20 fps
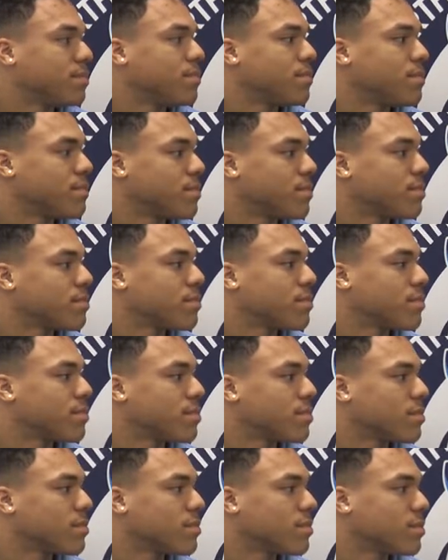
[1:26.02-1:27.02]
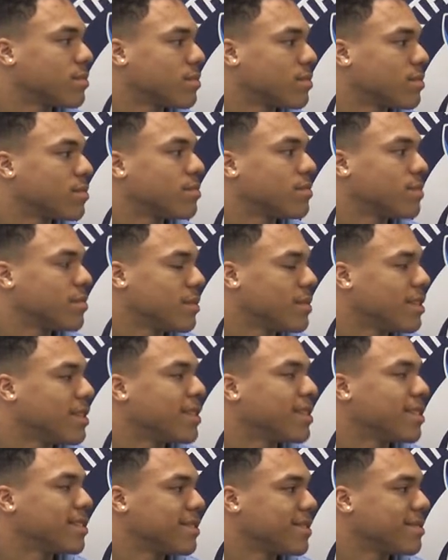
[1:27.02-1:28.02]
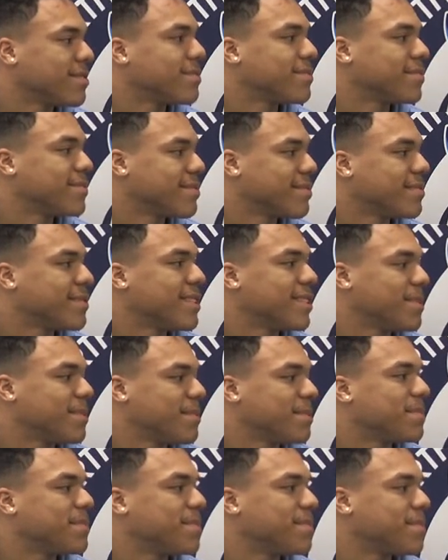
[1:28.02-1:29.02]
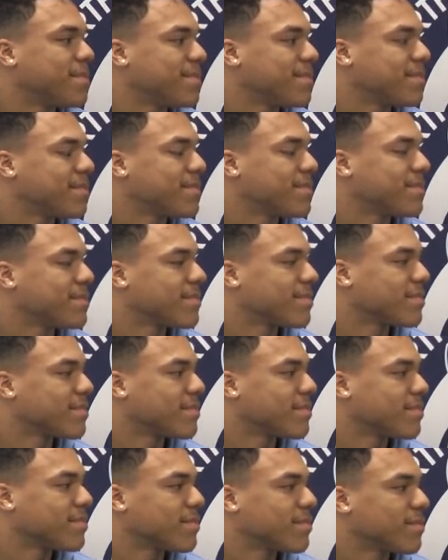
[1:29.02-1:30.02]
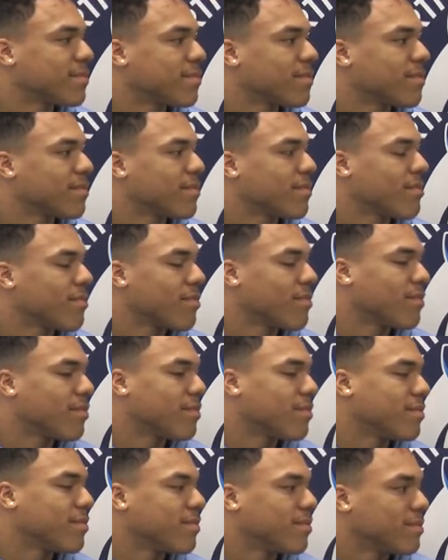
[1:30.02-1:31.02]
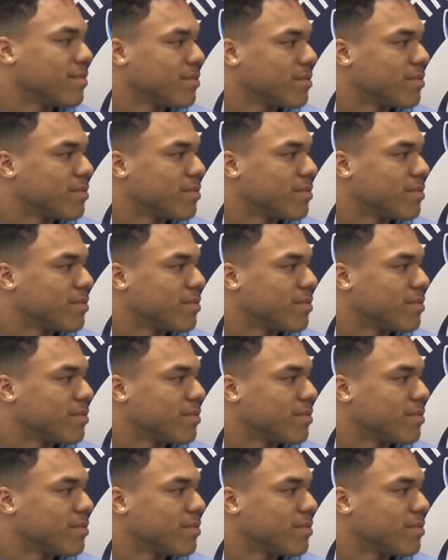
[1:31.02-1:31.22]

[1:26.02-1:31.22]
No words are spoken by the person on screen.